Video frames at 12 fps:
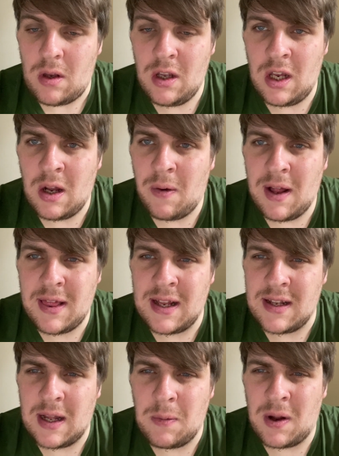you know, I
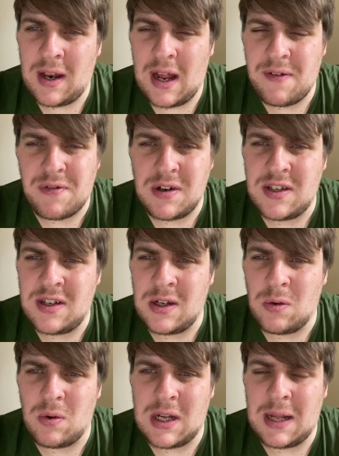think they won every
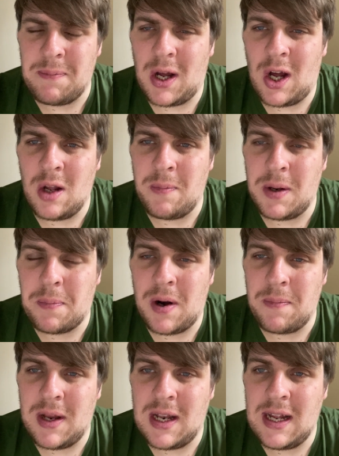single game at home in the
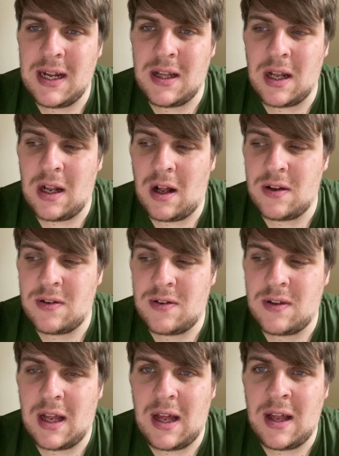Premier League. The
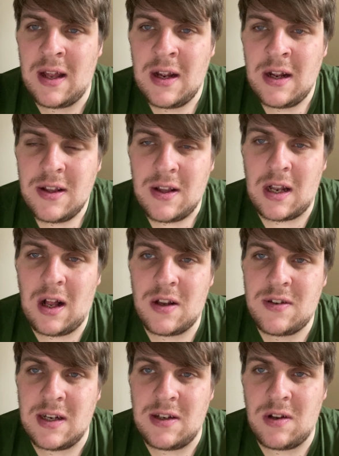last
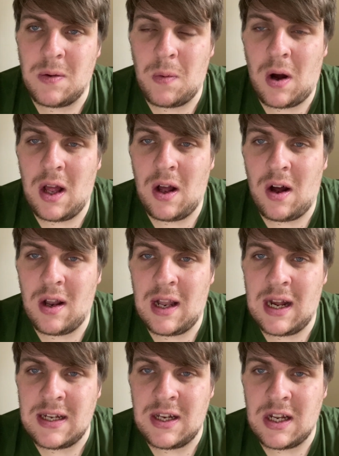season at White Hart
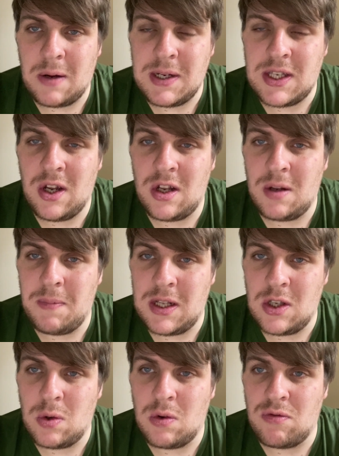Lane, you know, he turned them
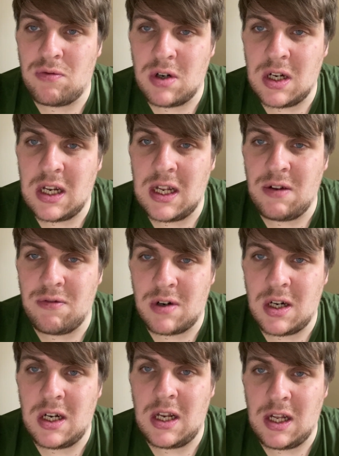into a really,
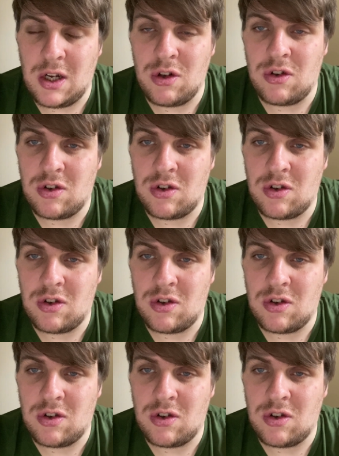really good